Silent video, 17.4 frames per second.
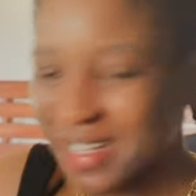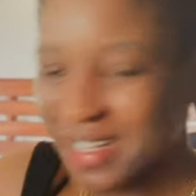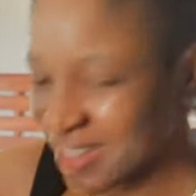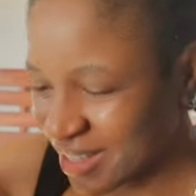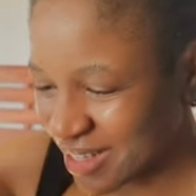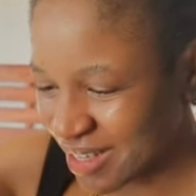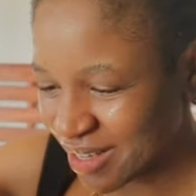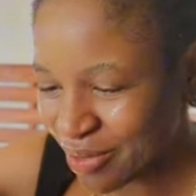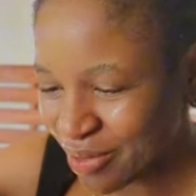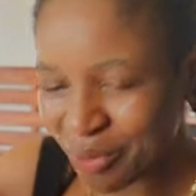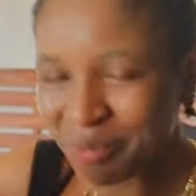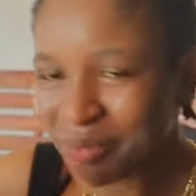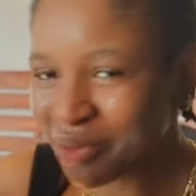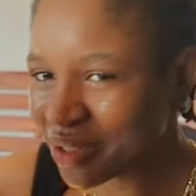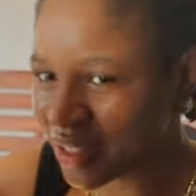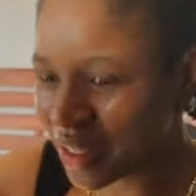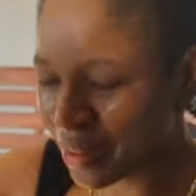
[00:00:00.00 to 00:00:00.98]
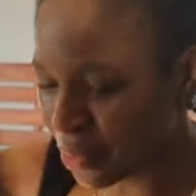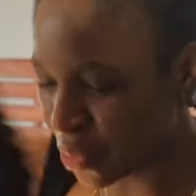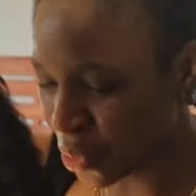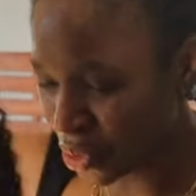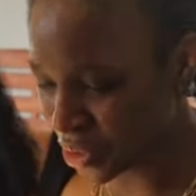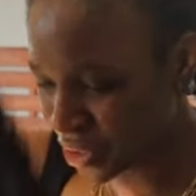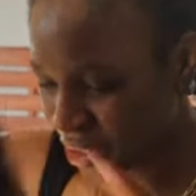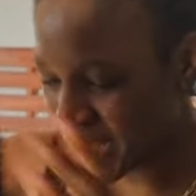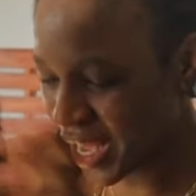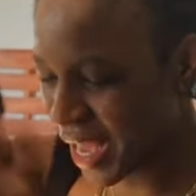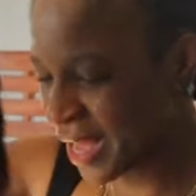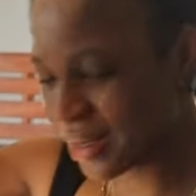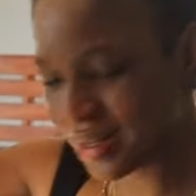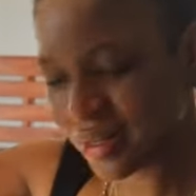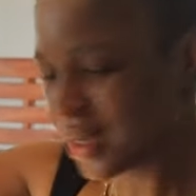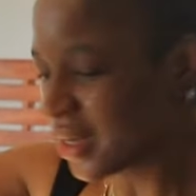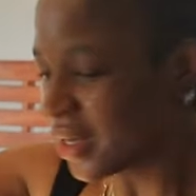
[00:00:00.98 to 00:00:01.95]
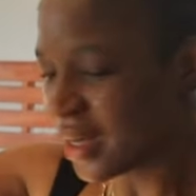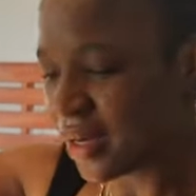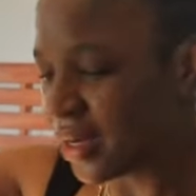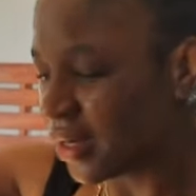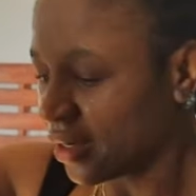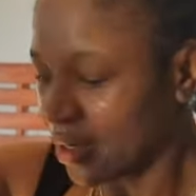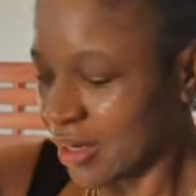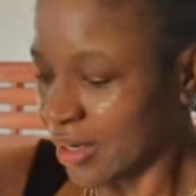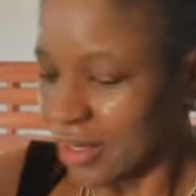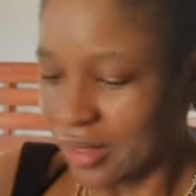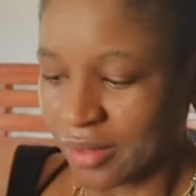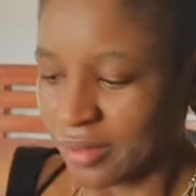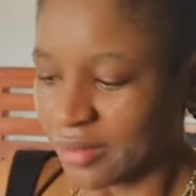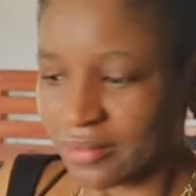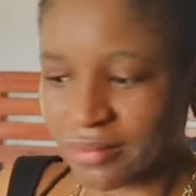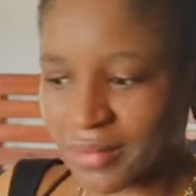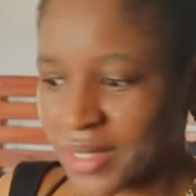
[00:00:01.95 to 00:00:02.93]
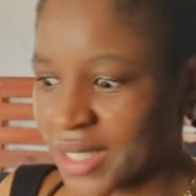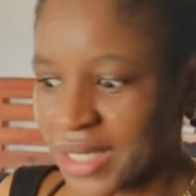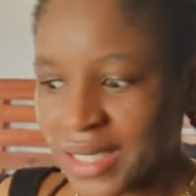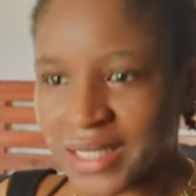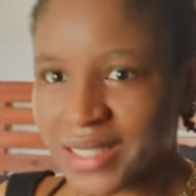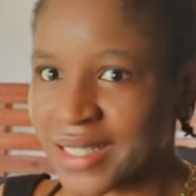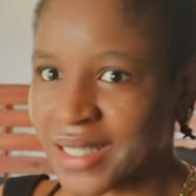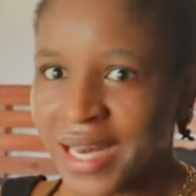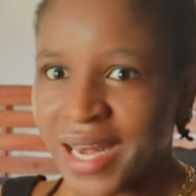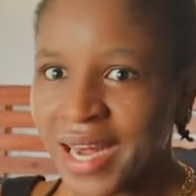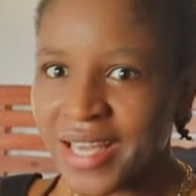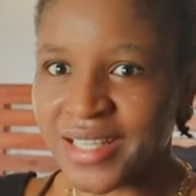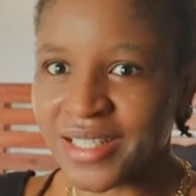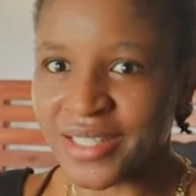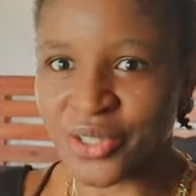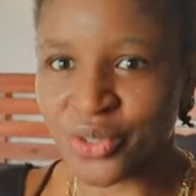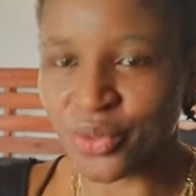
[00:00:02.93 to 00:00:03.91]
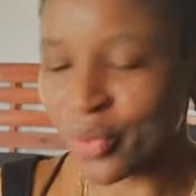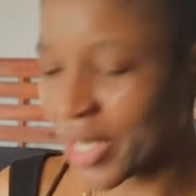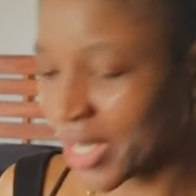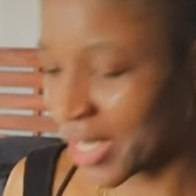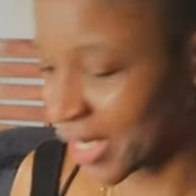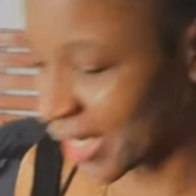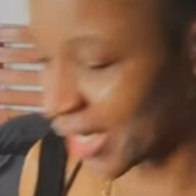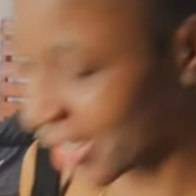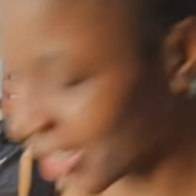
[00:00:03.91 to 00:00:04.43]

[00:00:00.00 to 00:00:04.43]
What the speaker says: Saturday. On Monday, I'm going to go and slay this wig.